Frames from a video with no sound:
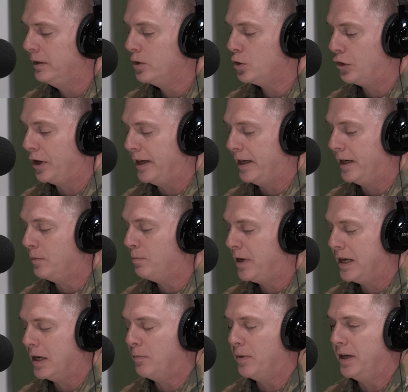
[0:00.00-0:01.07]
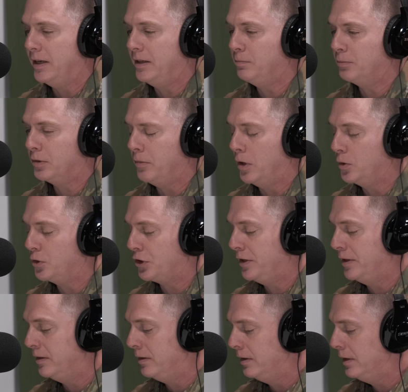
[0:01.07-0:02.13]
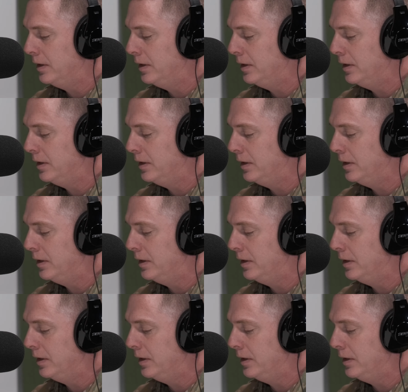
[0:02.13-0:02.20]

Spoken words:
training, PME, promotion,